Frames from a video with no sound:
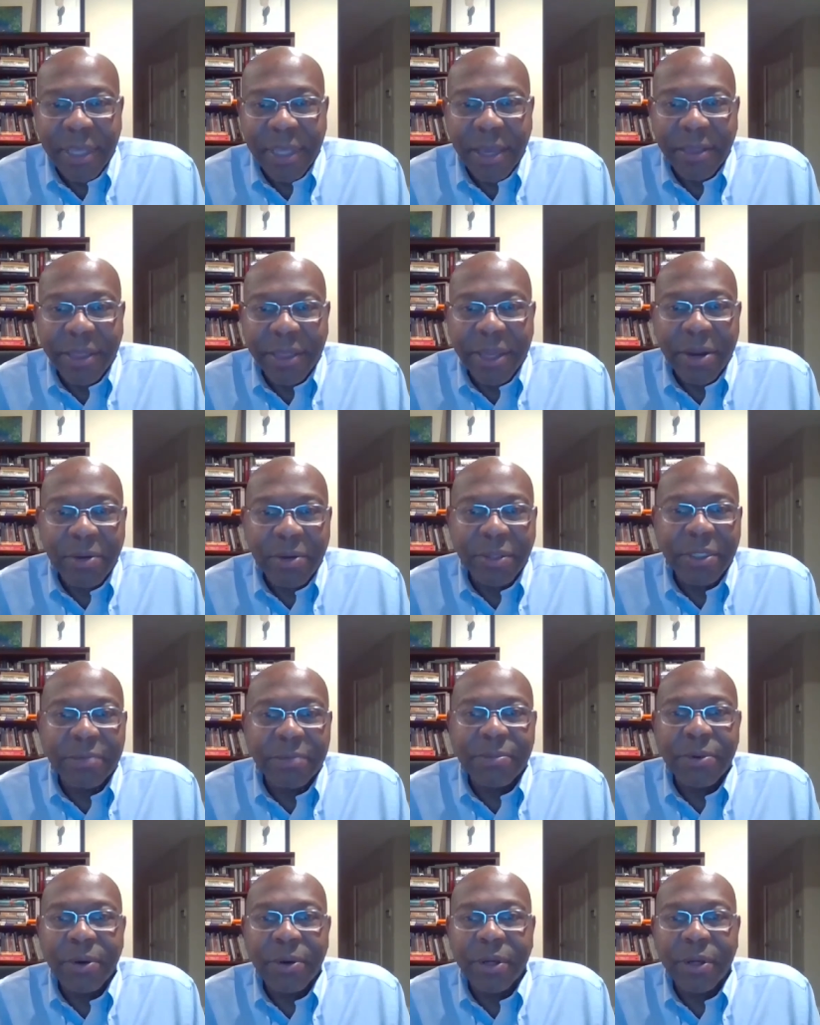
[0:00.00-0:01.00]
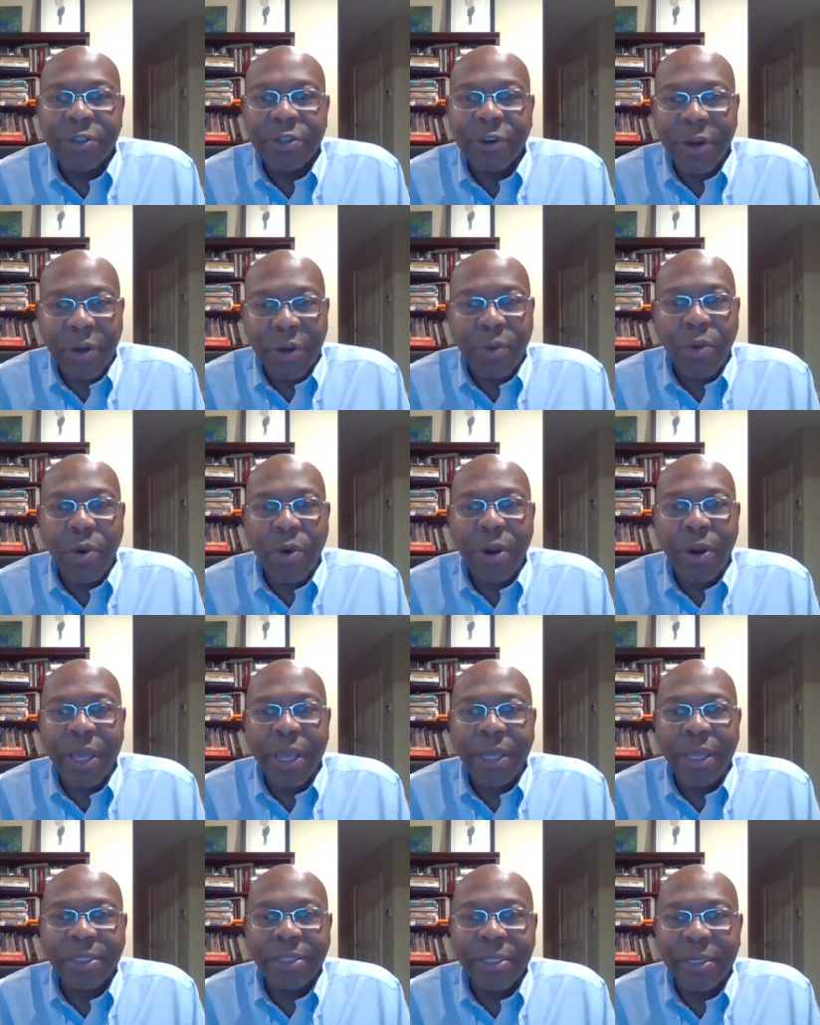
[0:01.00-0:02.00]
how they don't support trigger
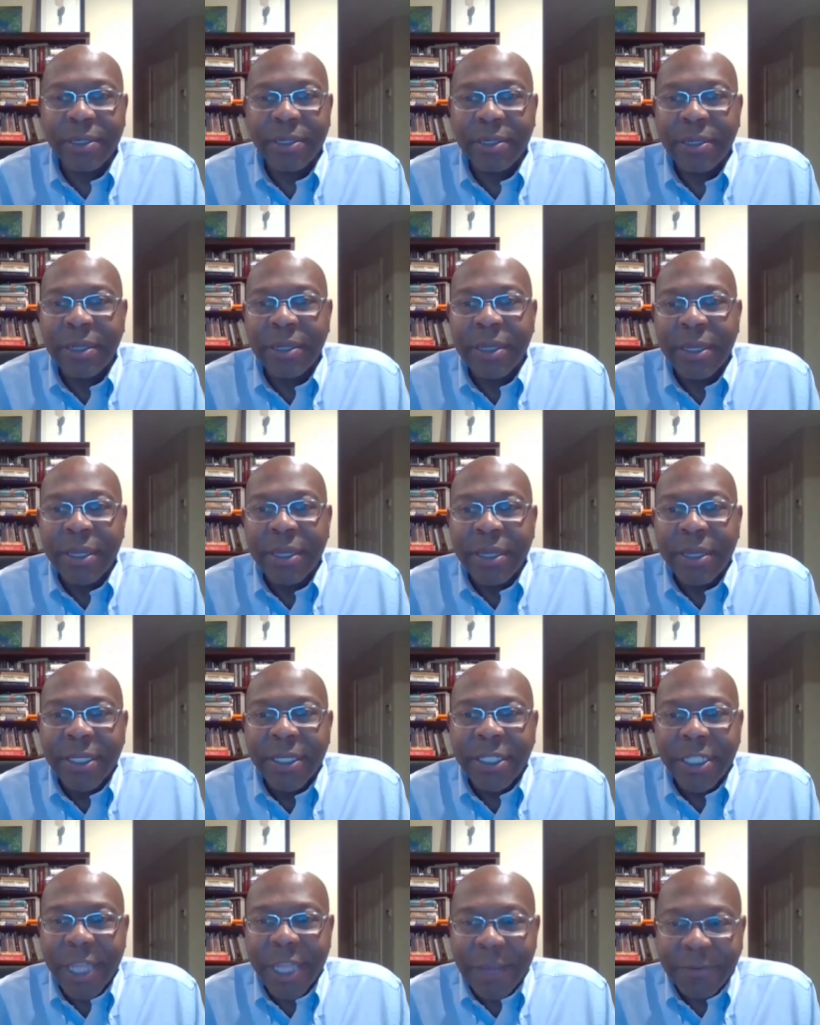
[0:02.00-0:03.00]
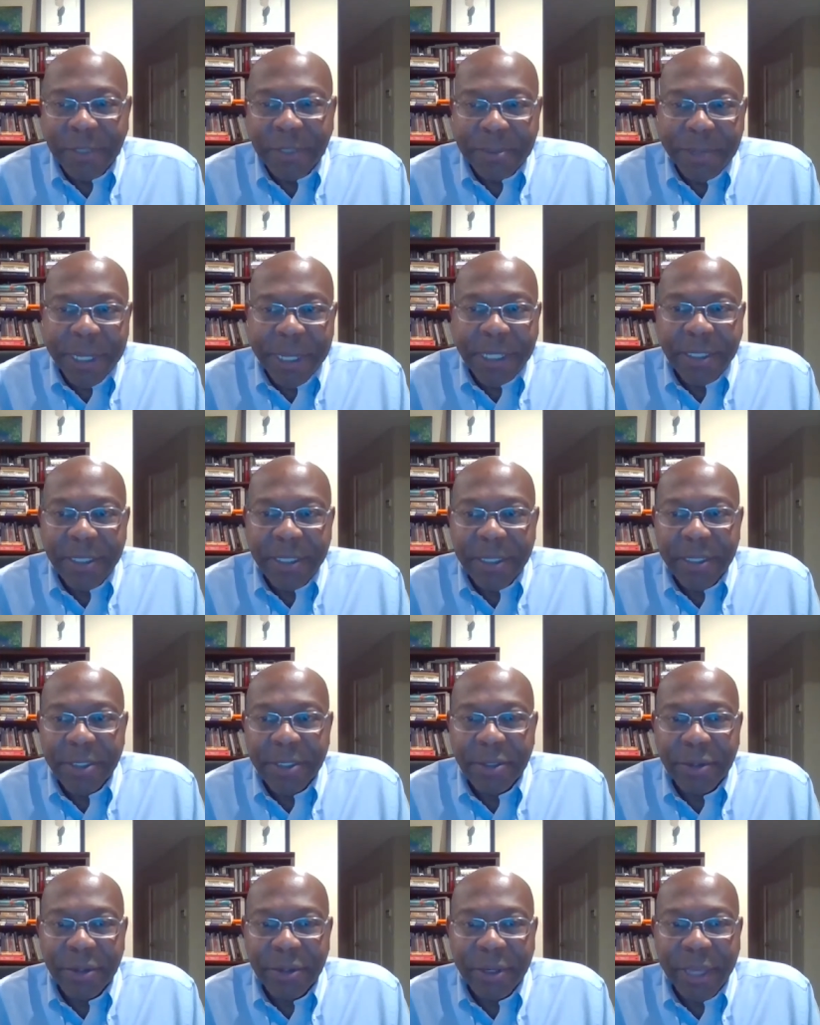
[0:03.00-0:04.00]
warnings and safe
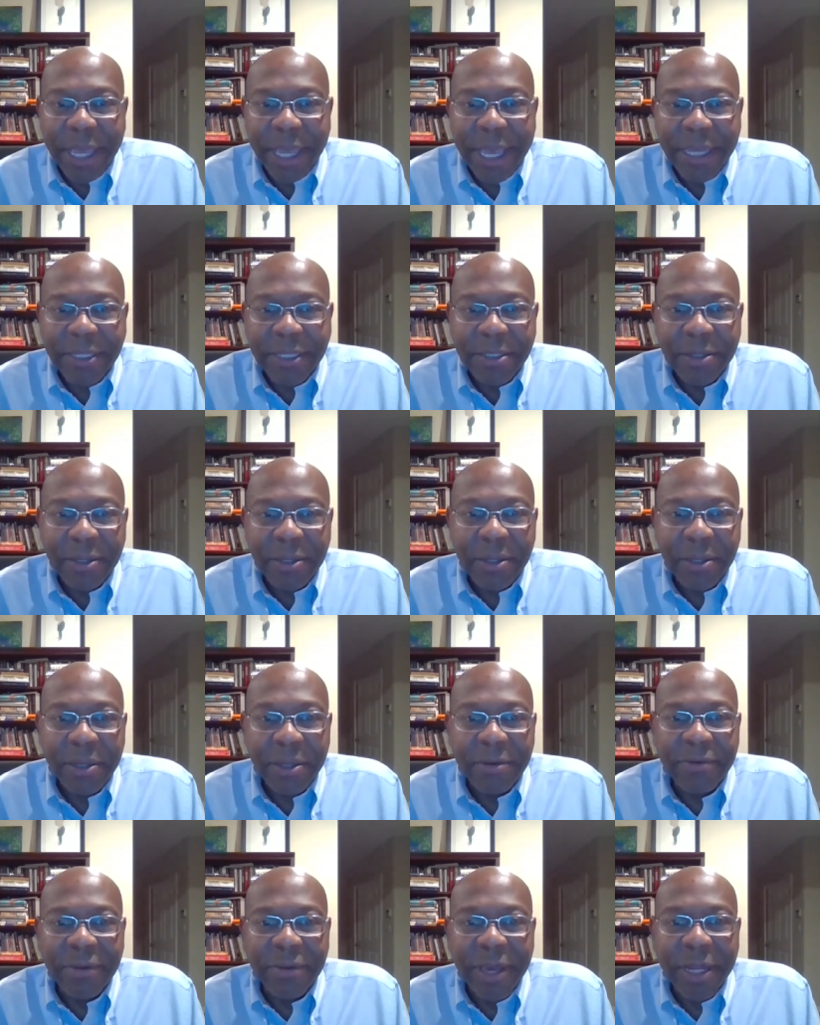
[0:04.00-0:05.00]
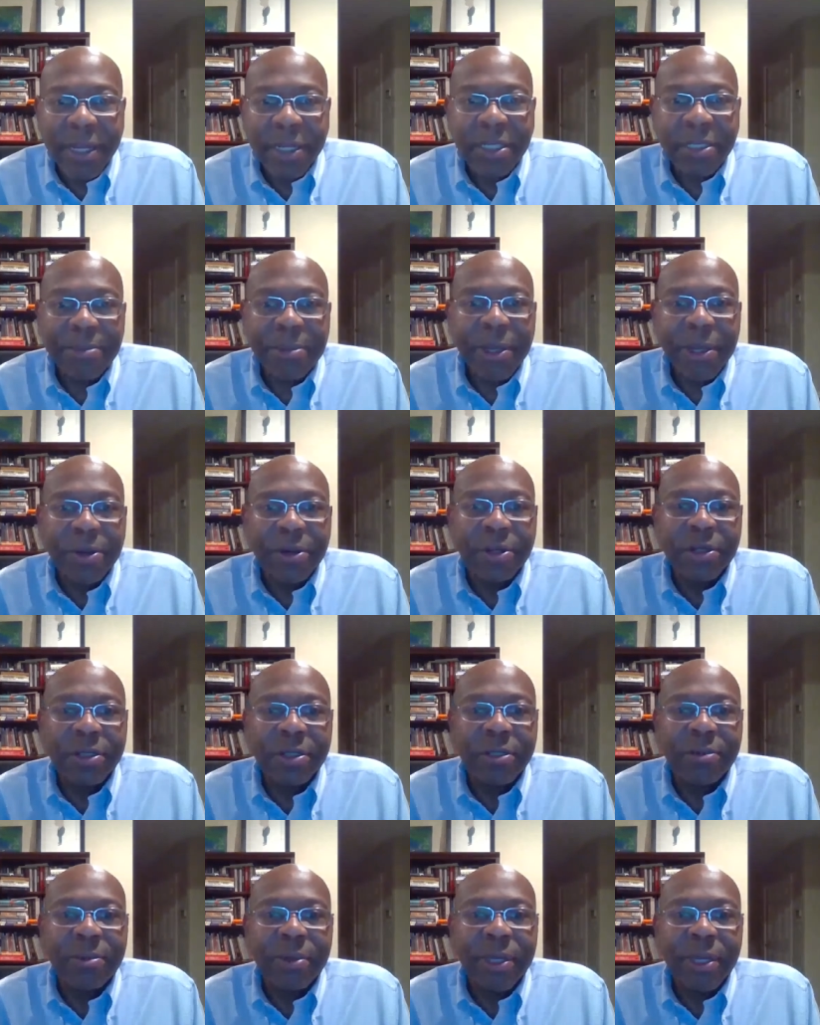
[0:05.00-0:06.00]
spaces or cancel invited
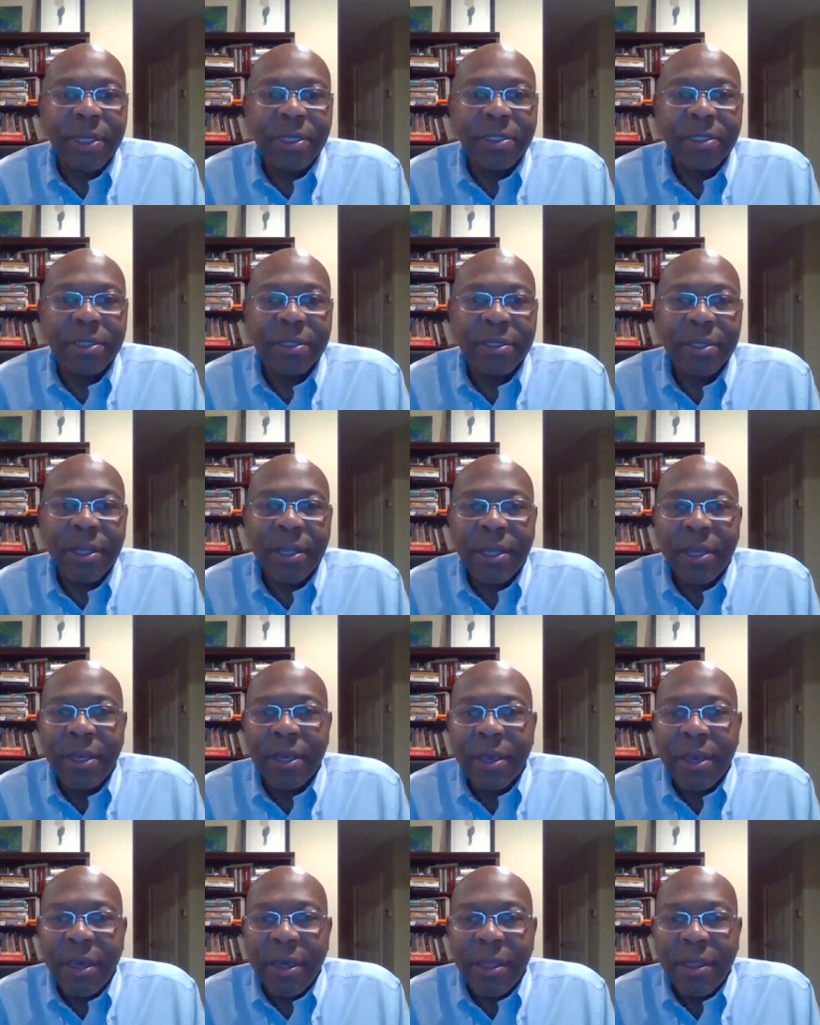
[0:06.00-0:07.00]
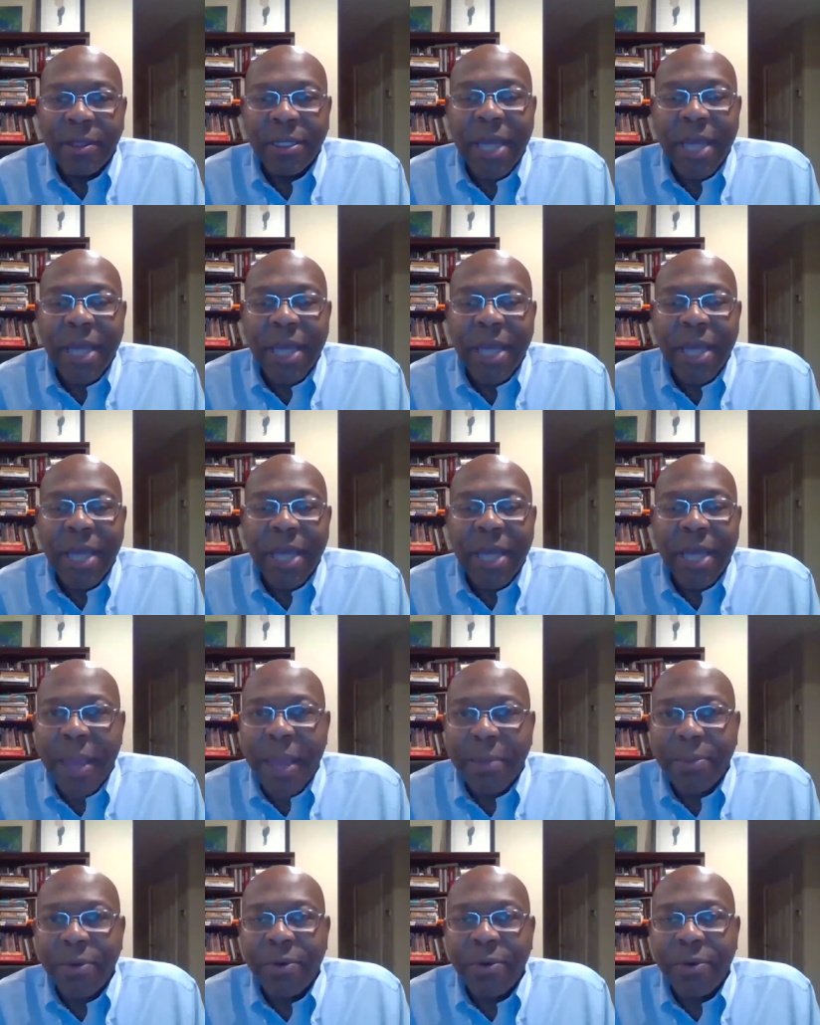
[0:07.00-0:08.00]
speakers because the topic
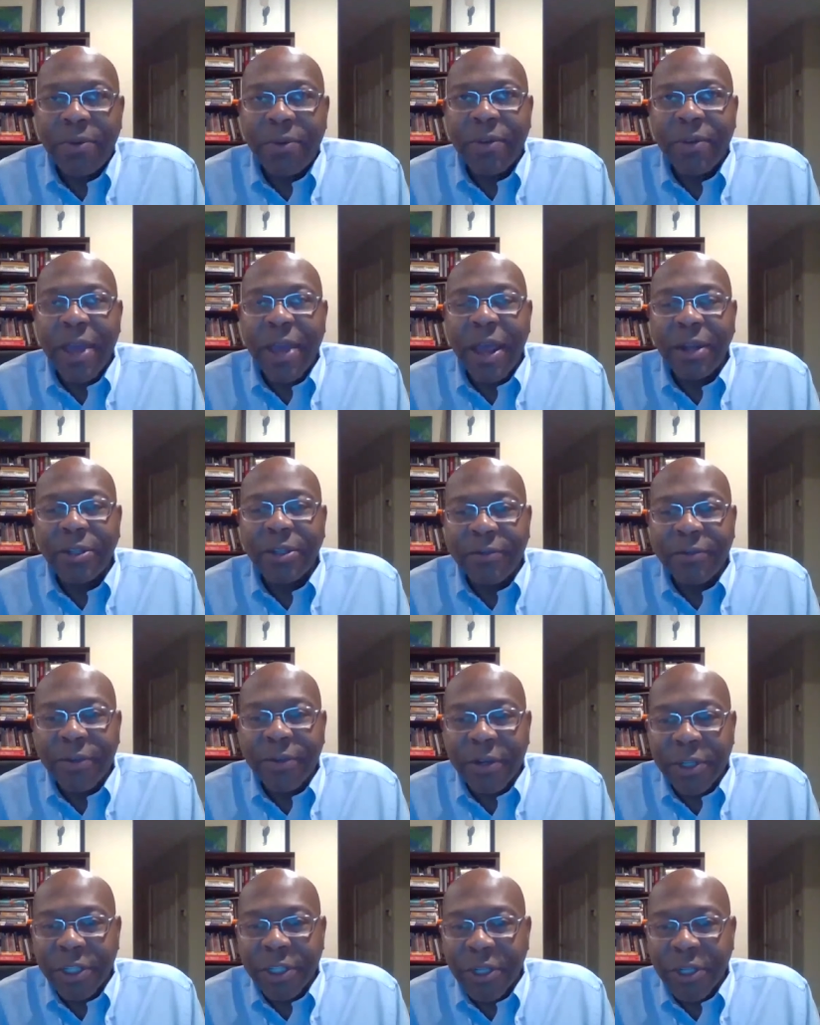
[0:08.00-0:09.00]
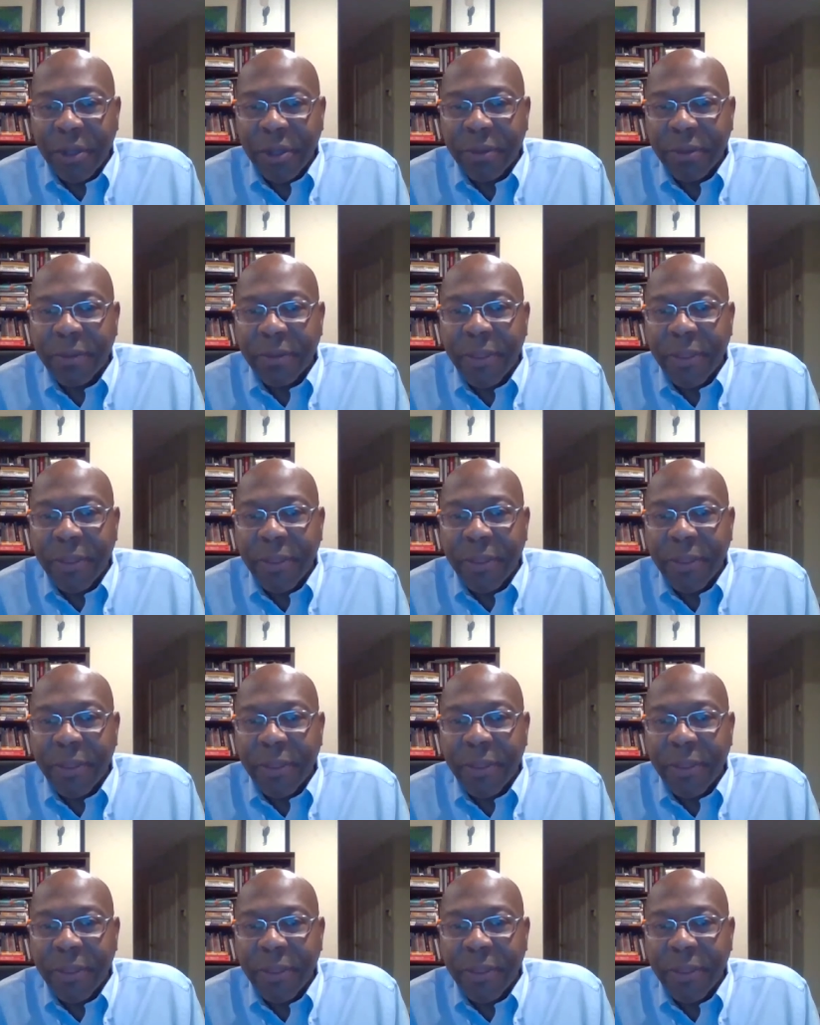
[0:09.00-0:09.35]
might prove controversial.